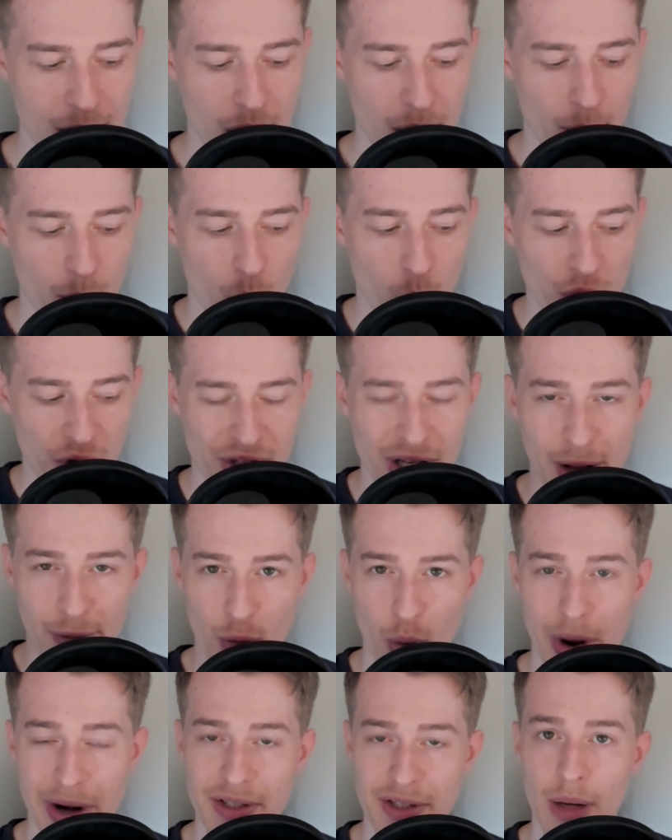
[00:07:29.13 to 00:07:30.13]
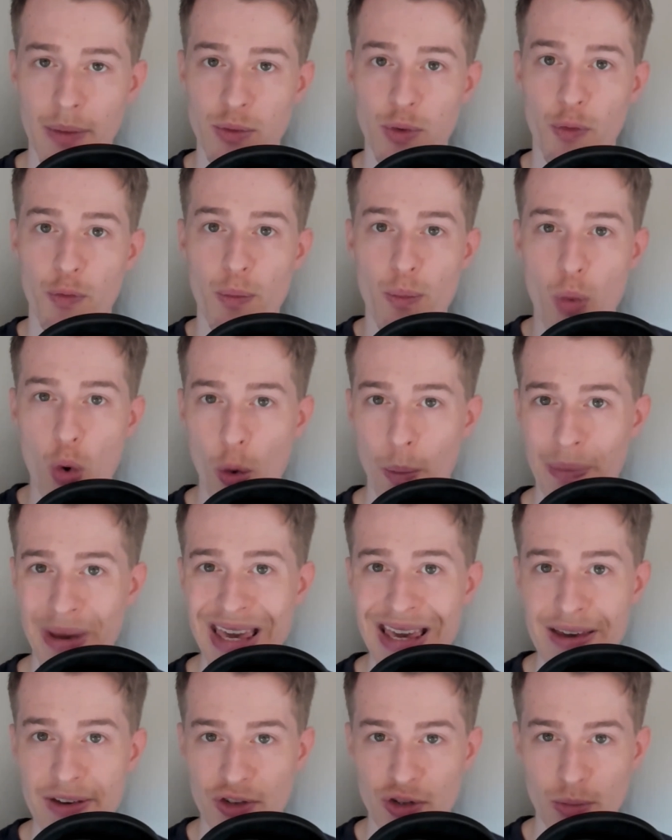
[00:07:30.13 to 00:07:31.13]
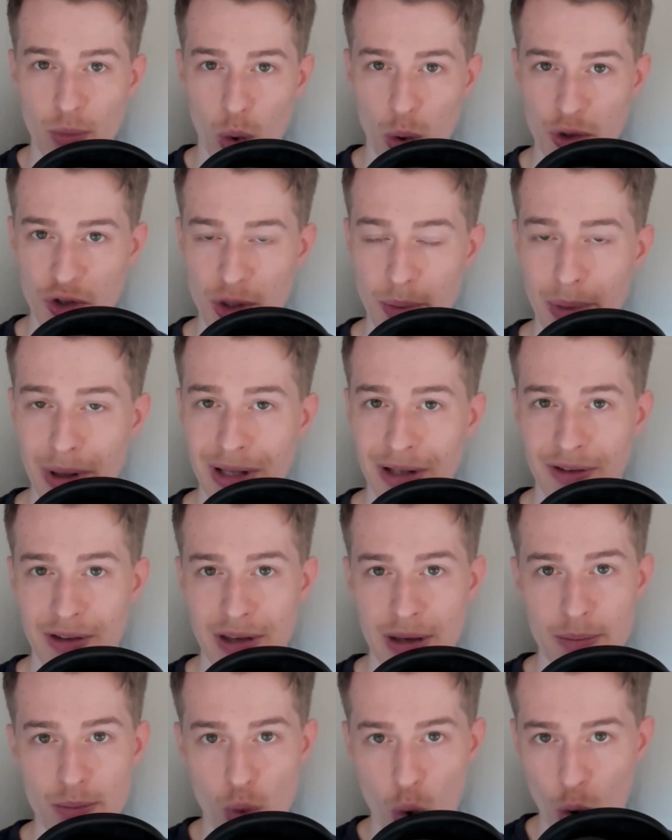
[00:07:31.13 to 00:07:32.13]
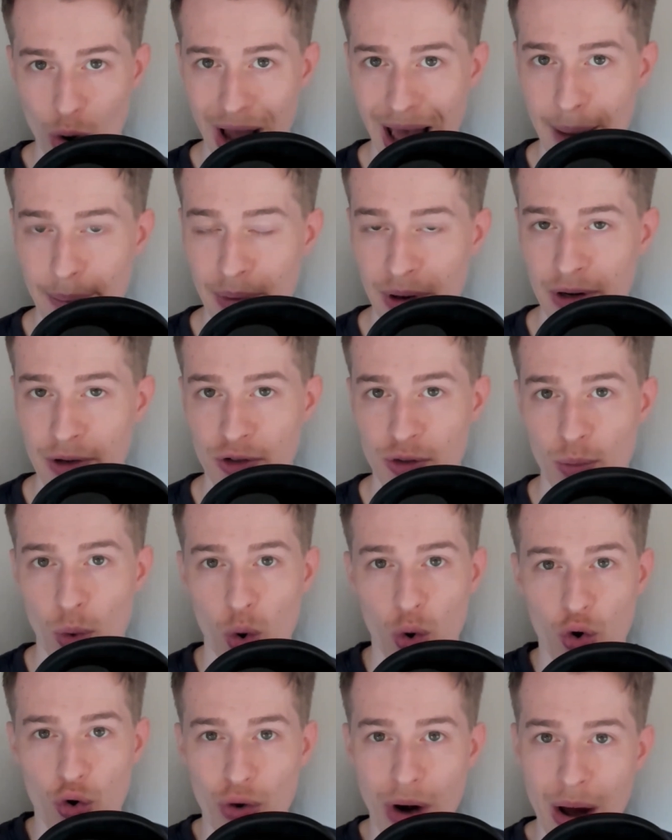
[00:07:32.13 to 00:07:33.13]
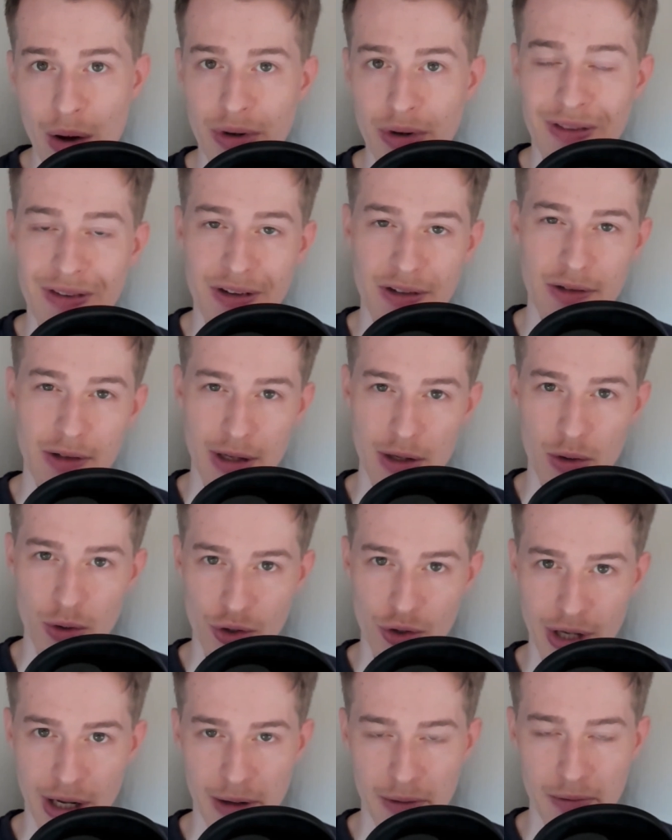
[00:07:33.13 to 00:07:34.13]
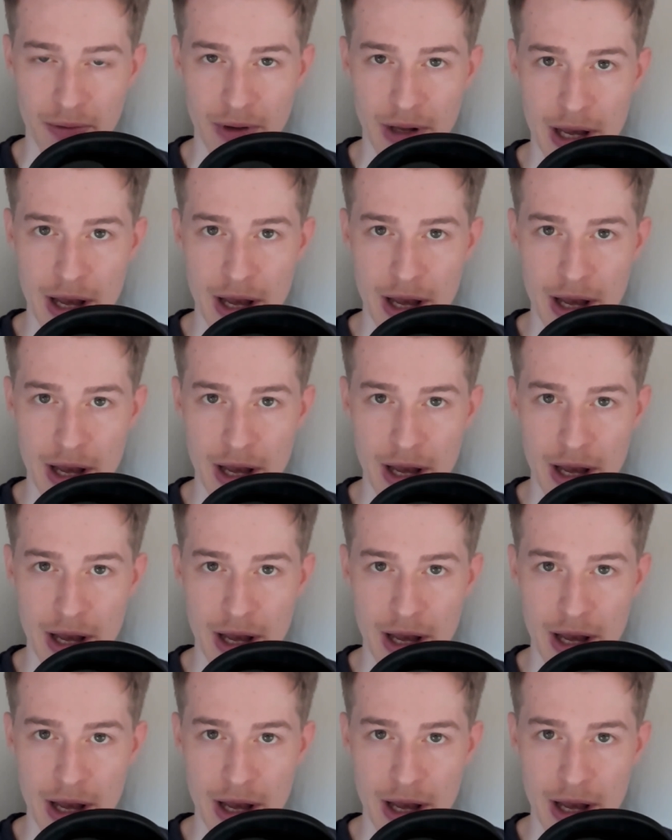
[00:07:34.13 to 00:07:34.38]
more self-awareness comes with more peace, more stability, more happiness, more groundedness in yourself,